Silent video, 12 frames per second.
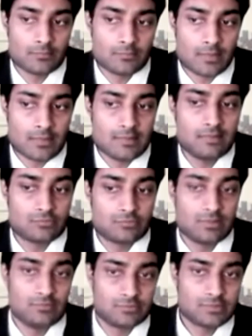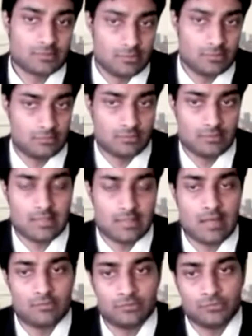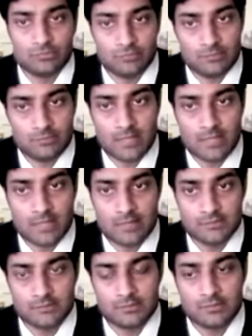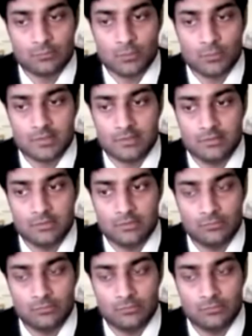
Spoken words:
he's really restricted, the average mutual fund manager, in what he can do.